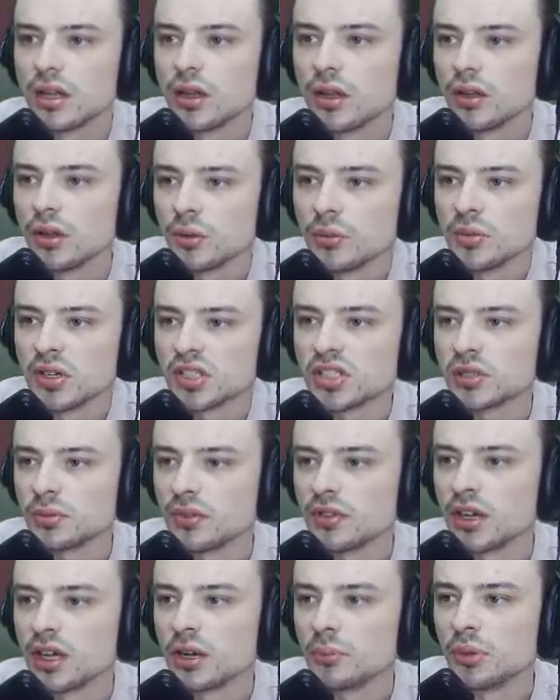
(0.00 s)
We must
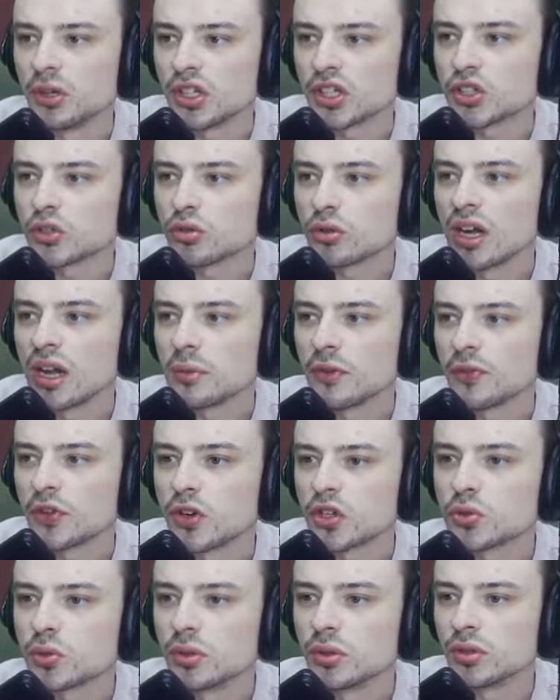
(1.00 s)
uh, build a shrine, but
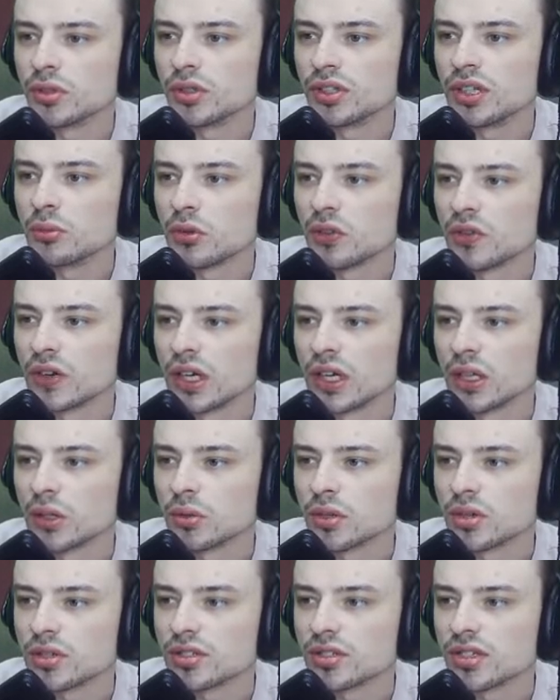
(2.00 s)
first we will need more
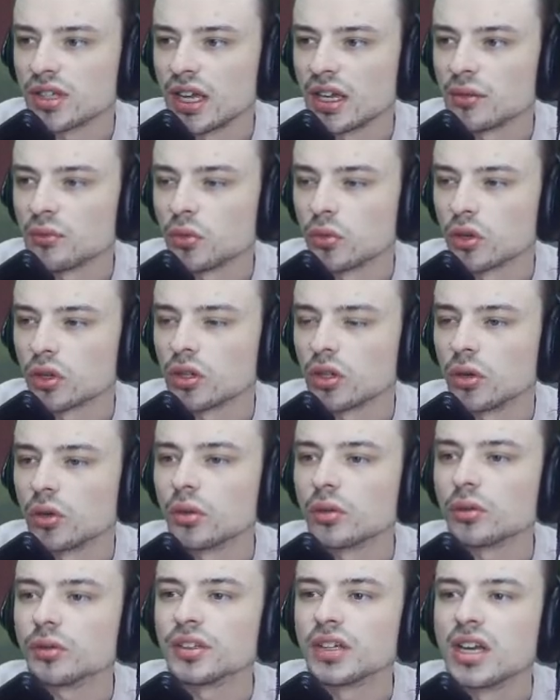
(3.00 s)
followers and more
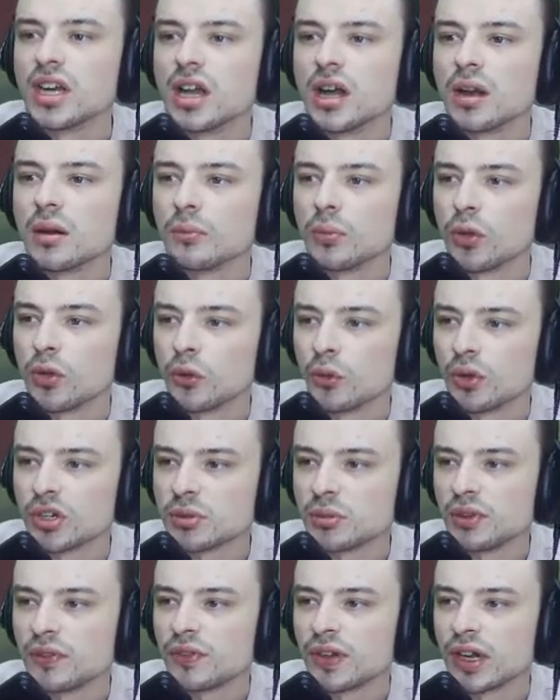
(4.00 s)
gold, both of which can
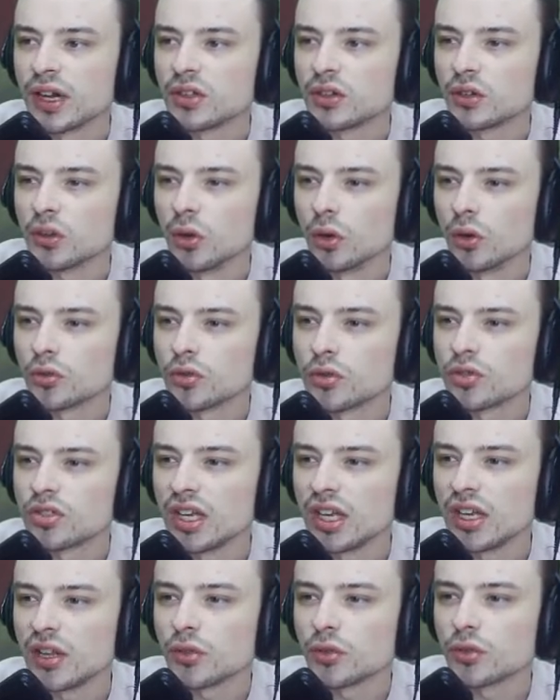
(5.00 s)
be found there, all
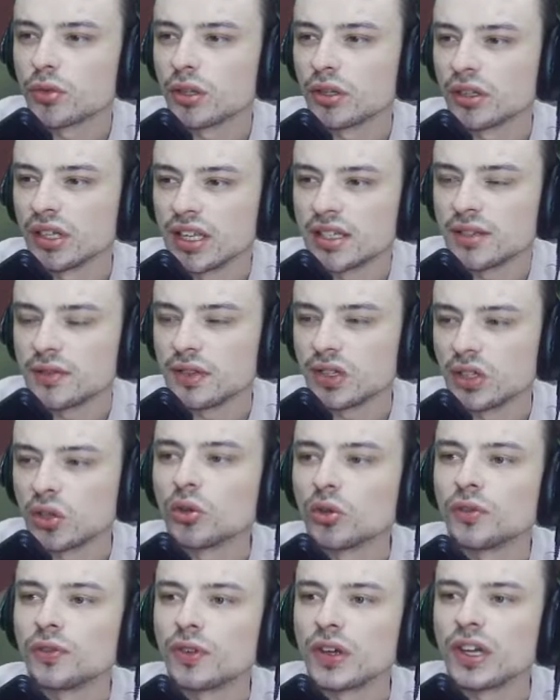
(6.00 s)
crusading through the lands of the Old
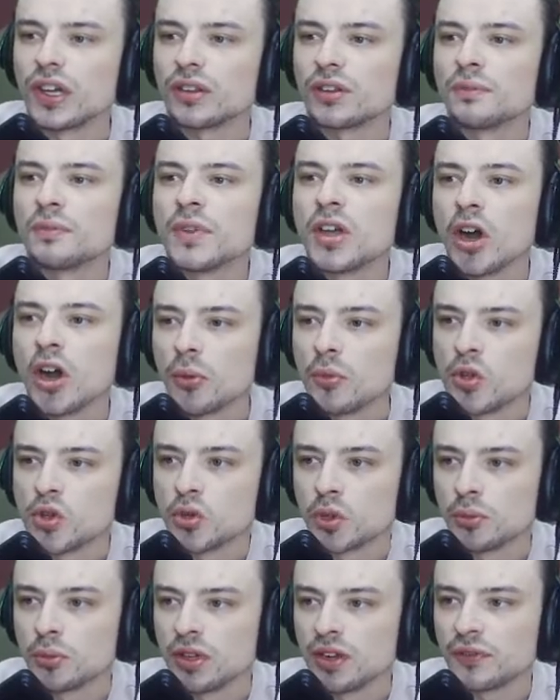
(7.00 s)
Faith. Our
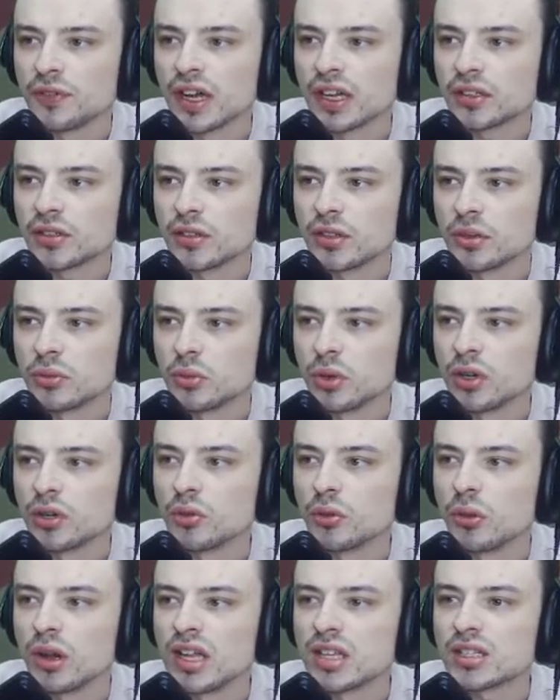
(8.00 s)
mutual benefactor, the one who
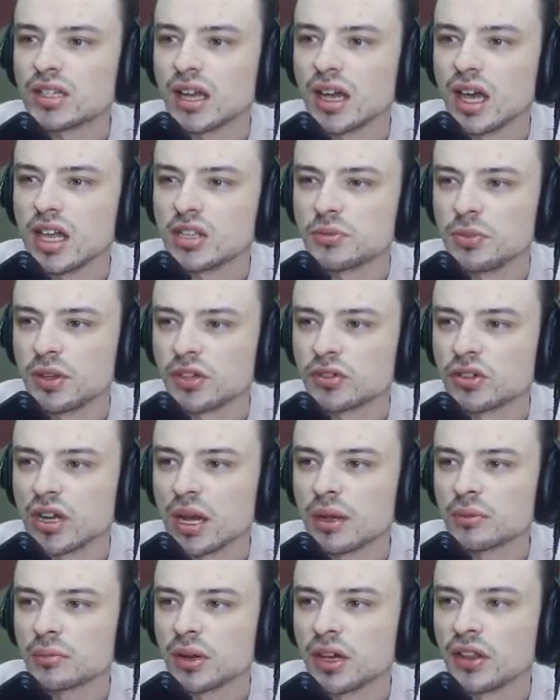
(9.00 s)
waits, has been
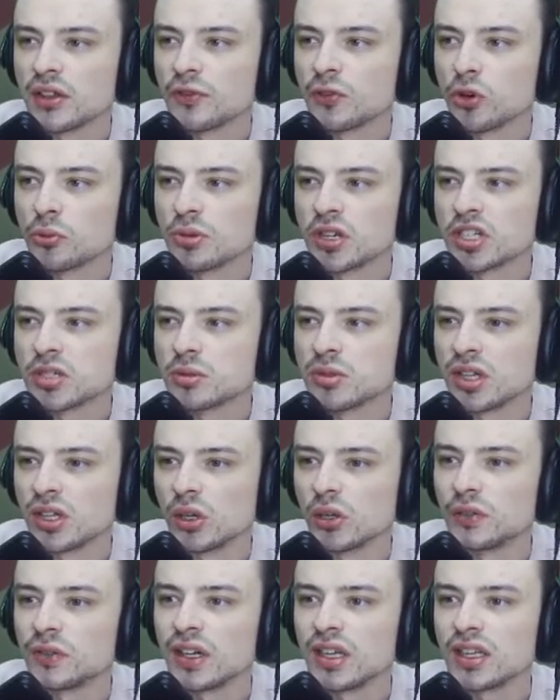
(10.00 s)
trapped by the four bishops of the
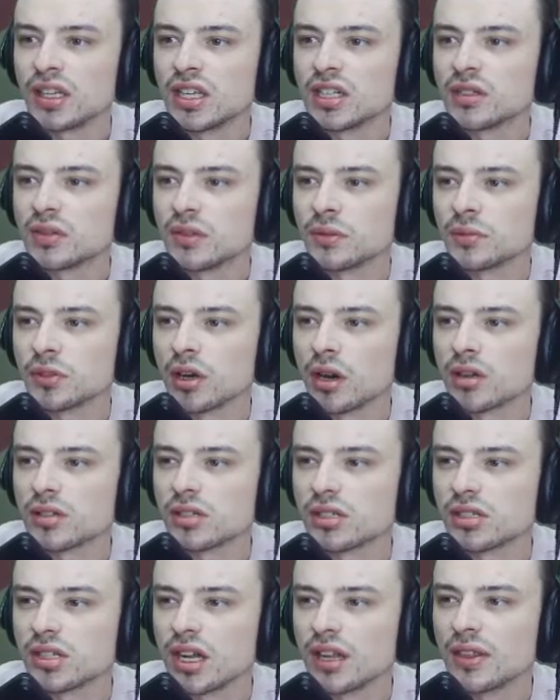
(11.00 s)
Old Faith. Each of them guards a
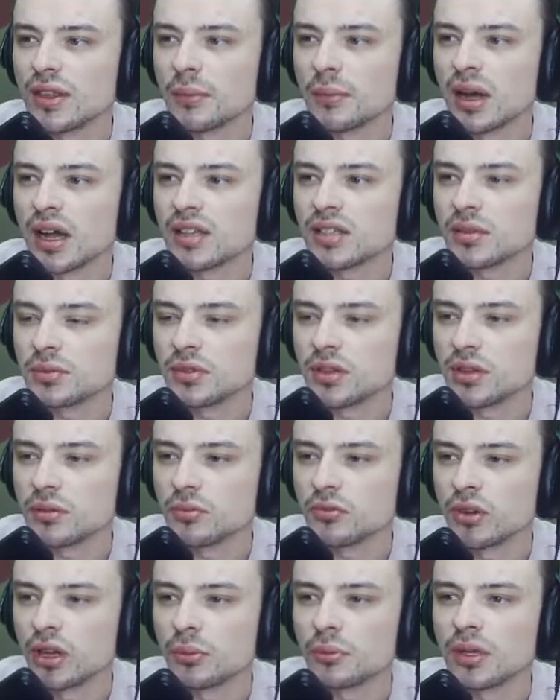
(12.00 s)
chain that binds them to the
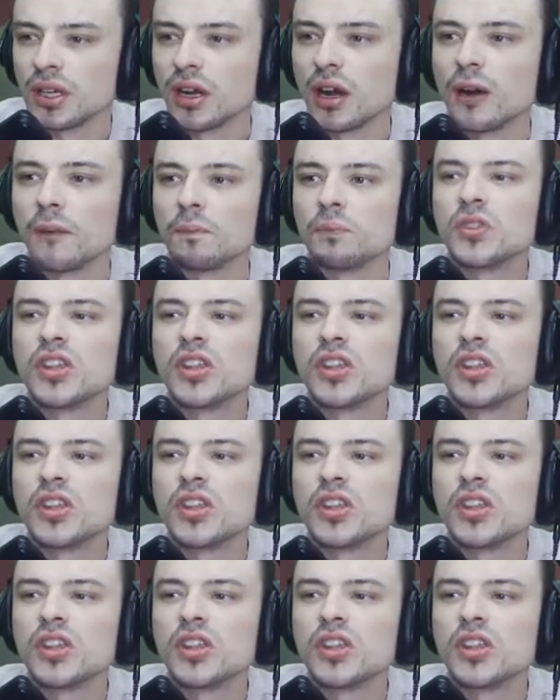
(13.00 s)
realm beyond.